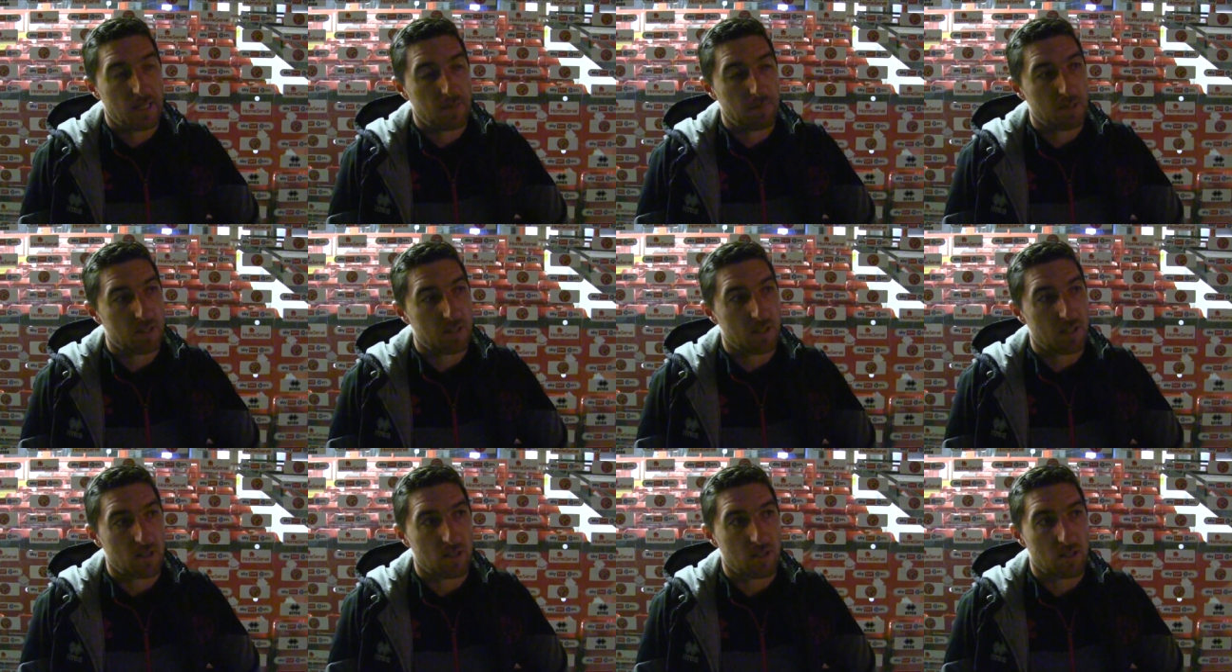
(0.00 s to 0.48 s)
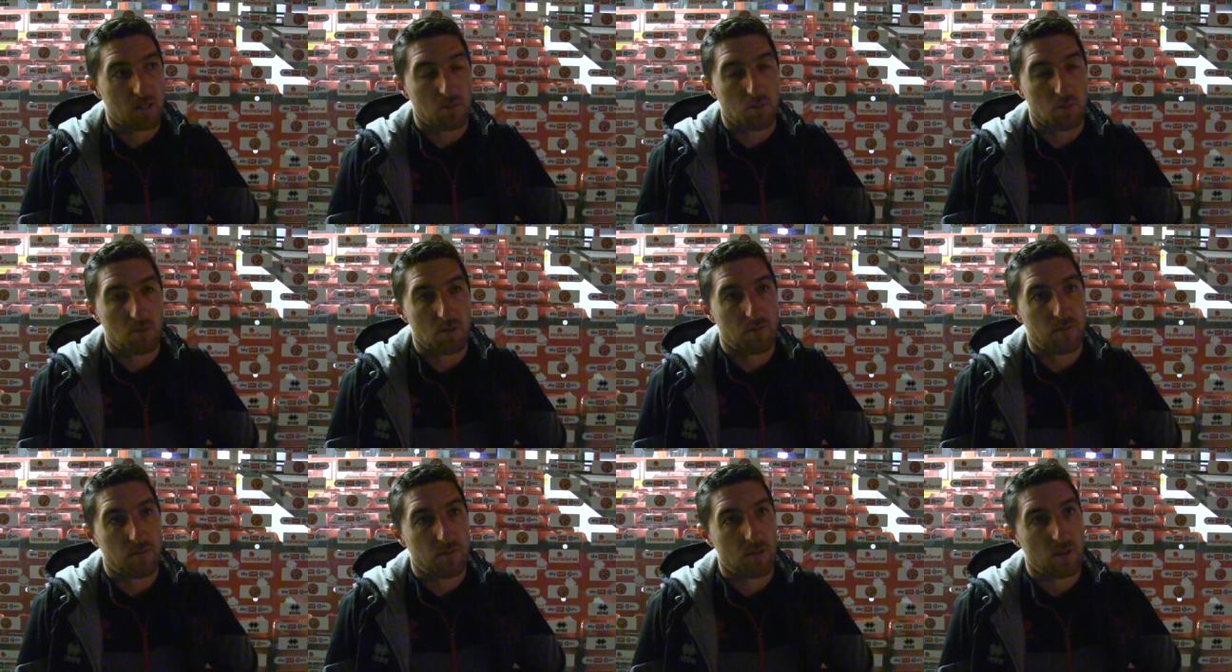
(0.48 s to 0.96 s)
I think
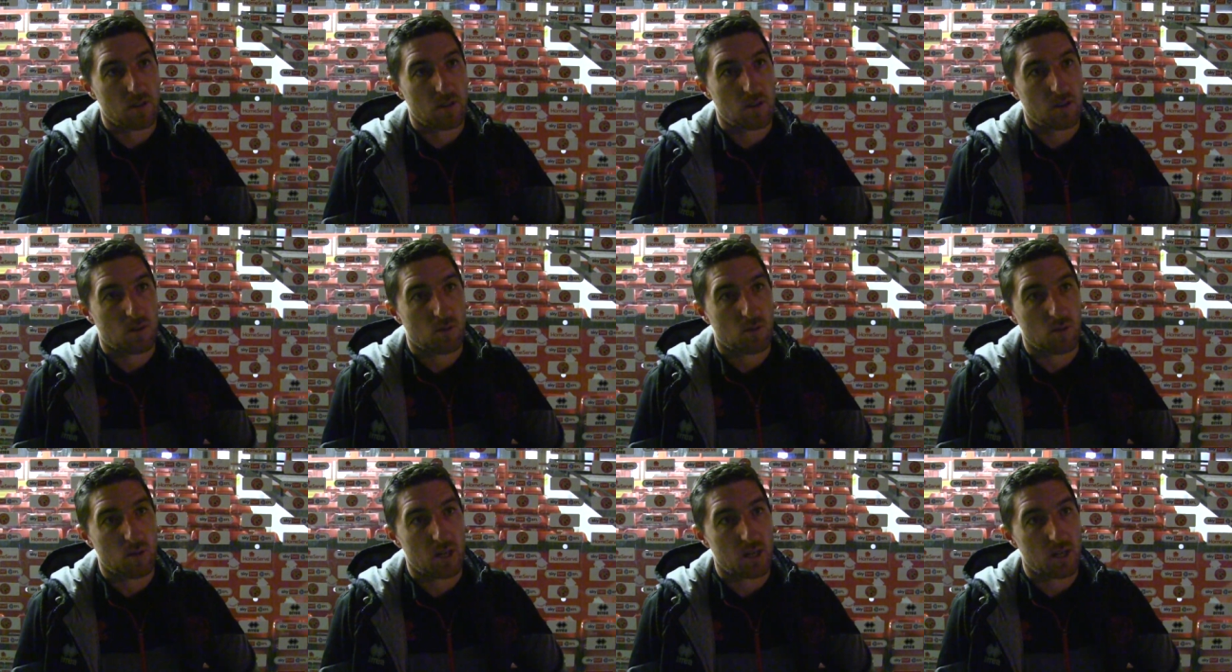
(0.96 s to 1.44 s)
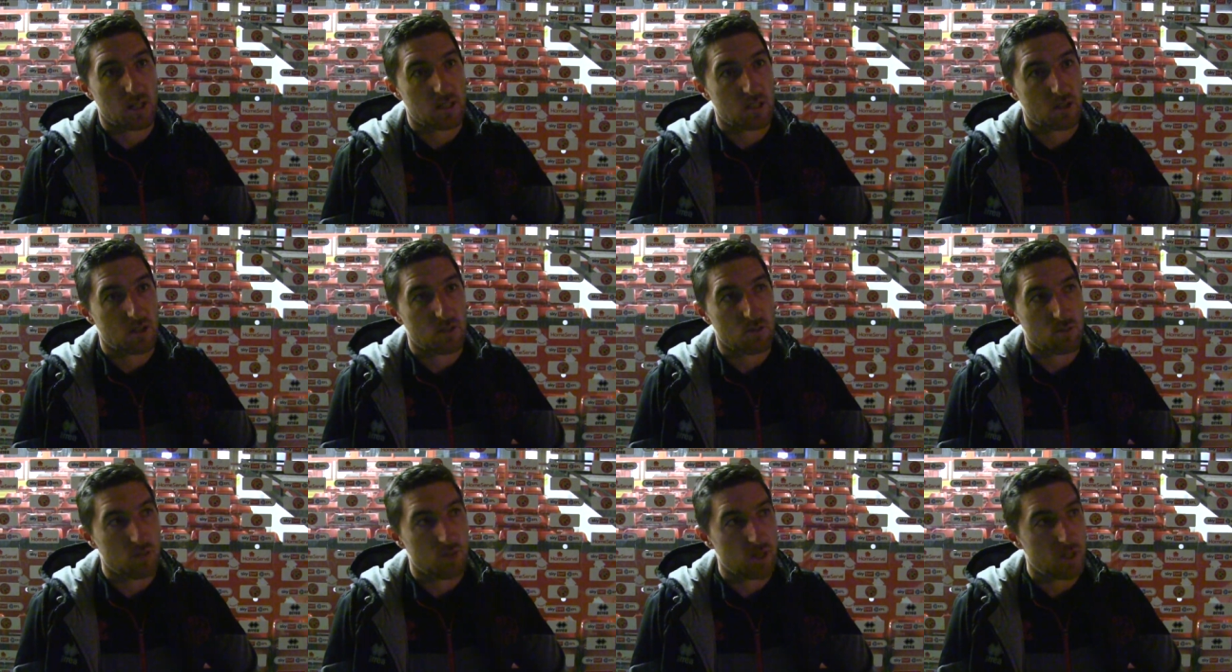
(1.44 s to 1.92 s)
we've acquitted
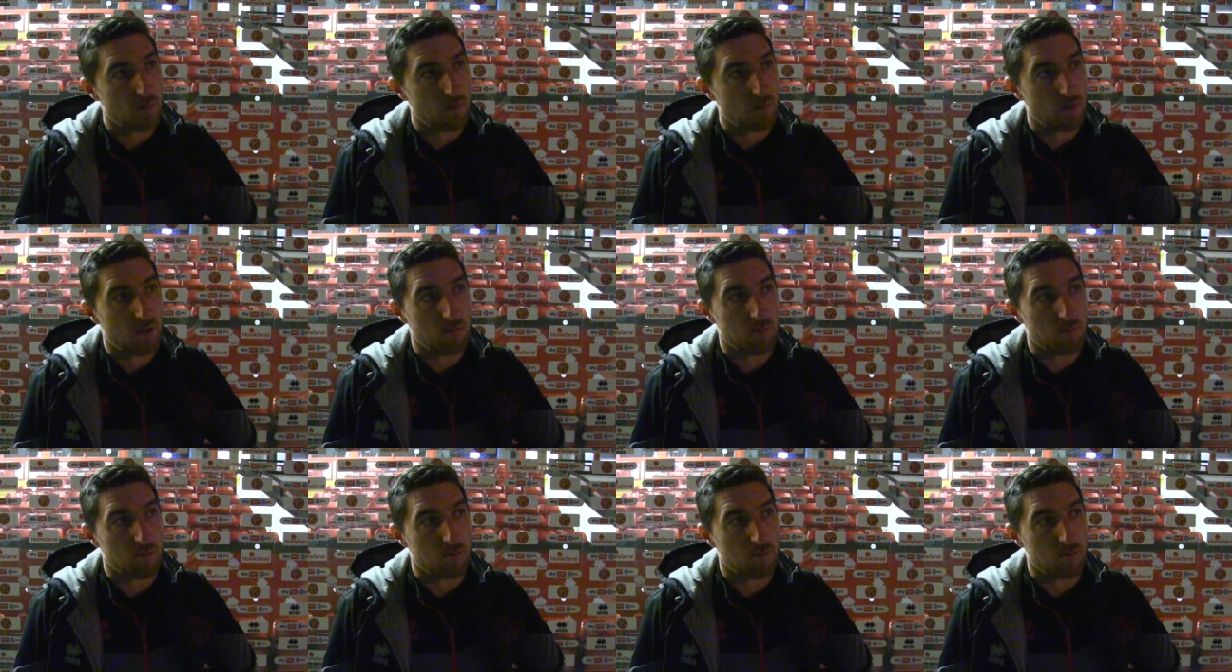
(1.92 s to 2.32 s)
ourselves really well.